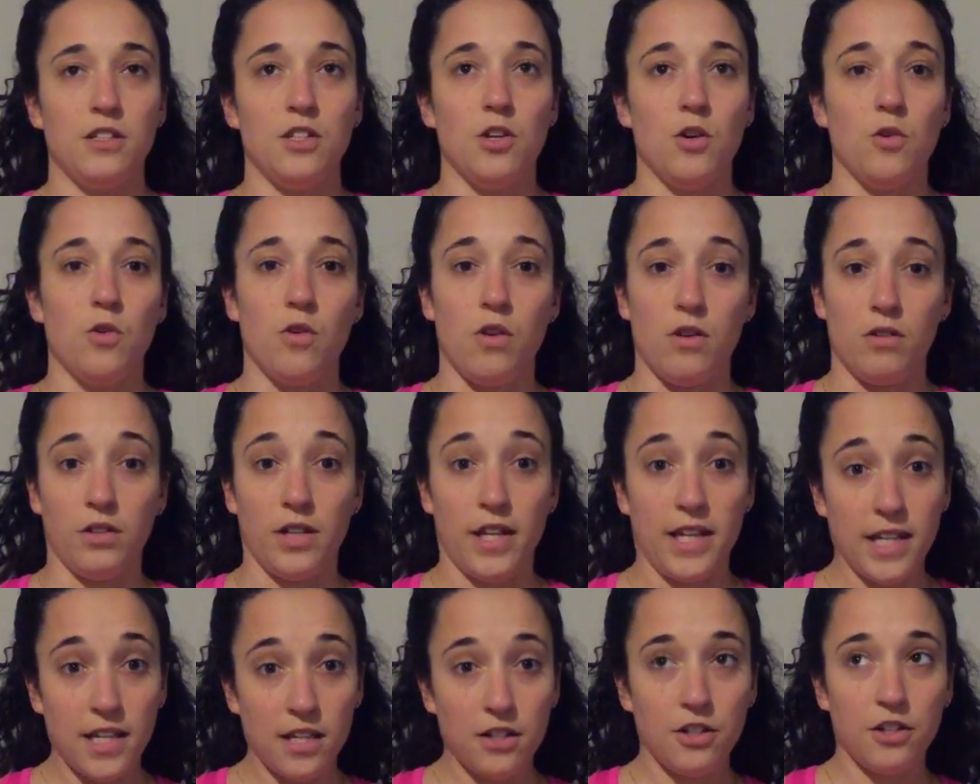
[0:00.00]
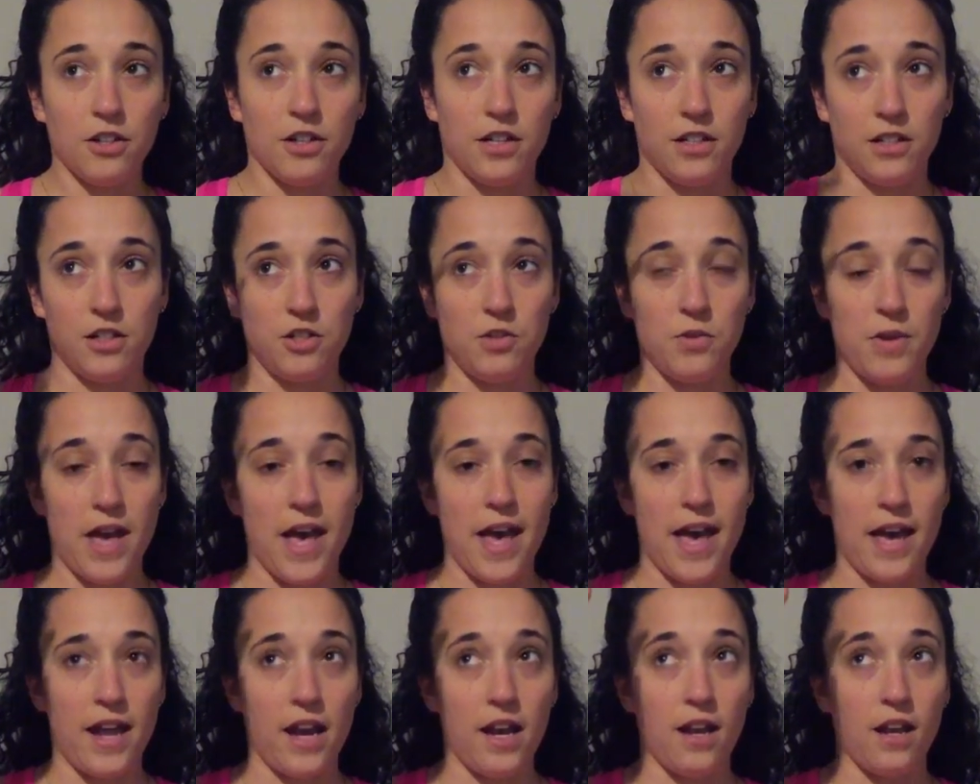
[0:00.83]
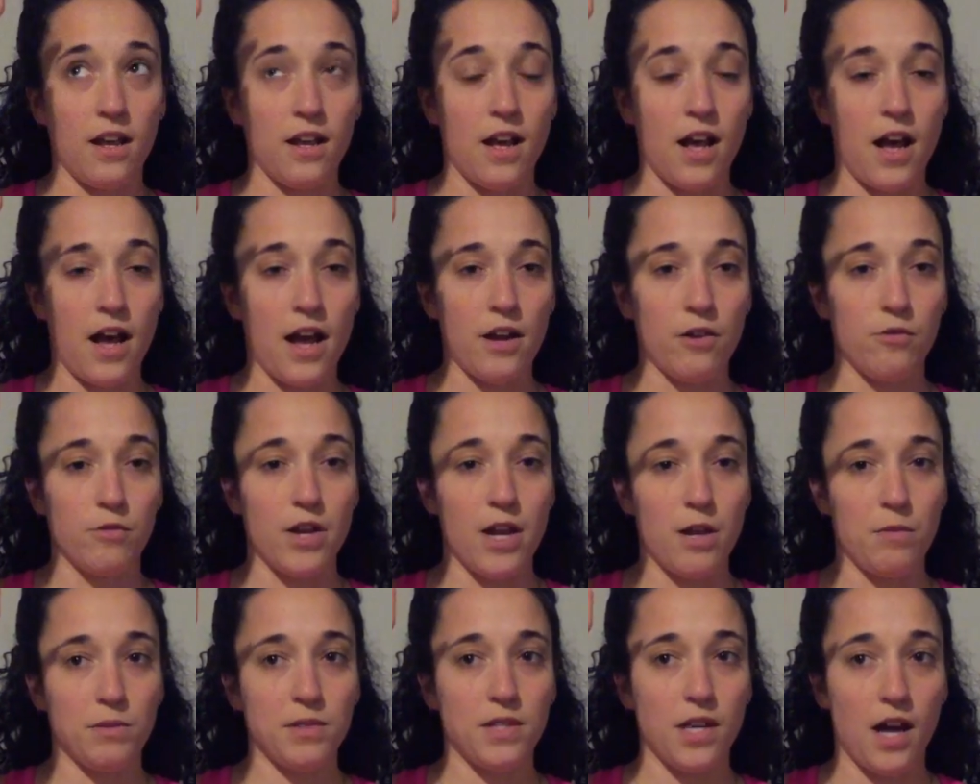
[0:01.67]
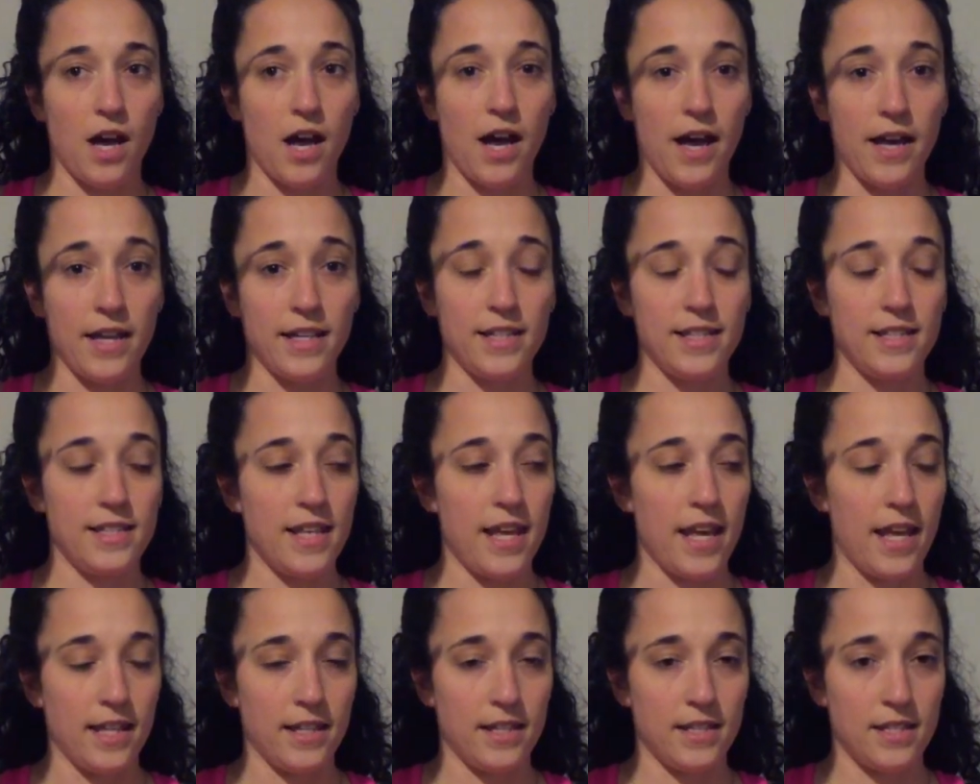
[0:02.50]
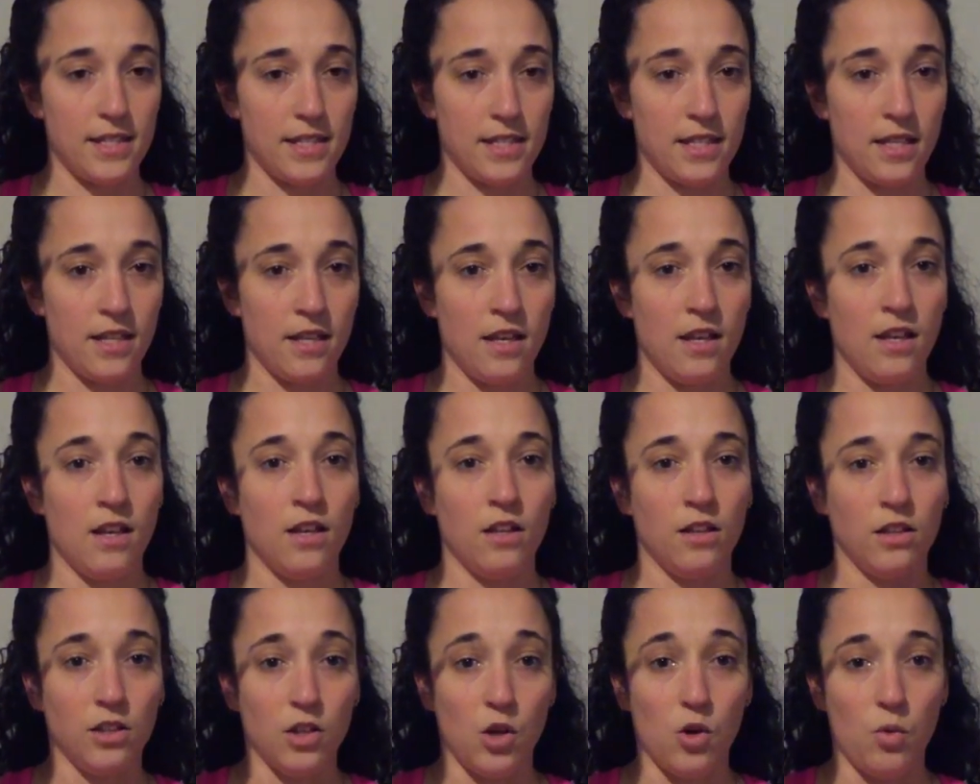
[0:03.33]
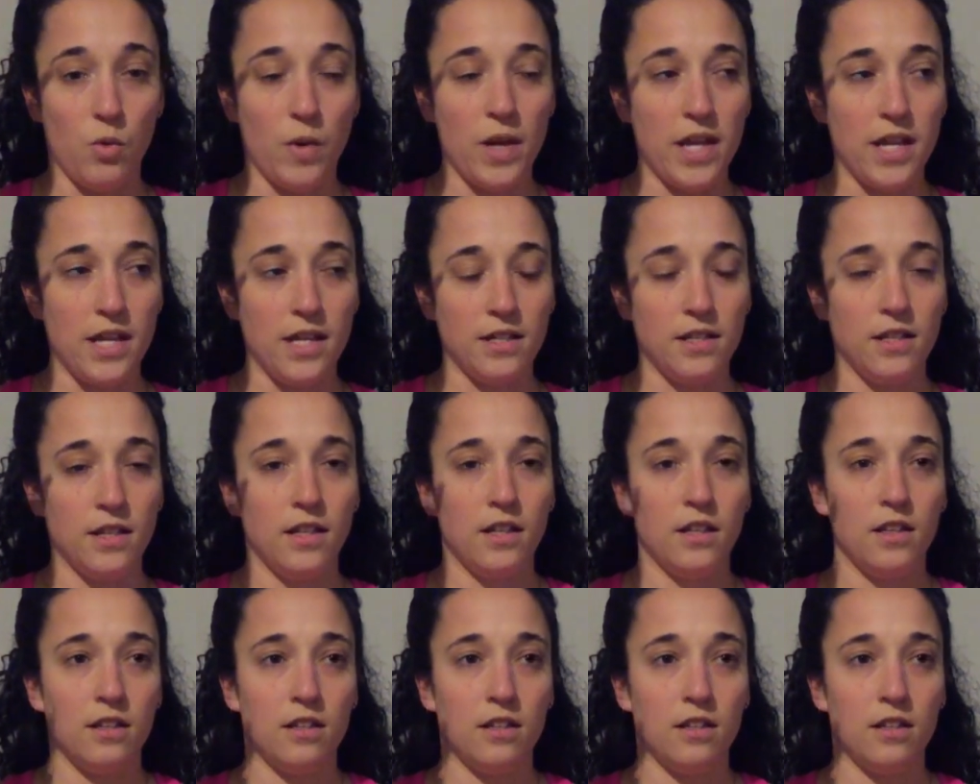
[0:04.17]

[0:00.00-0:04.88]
So like endurance, you had high reps, high sets, low weight.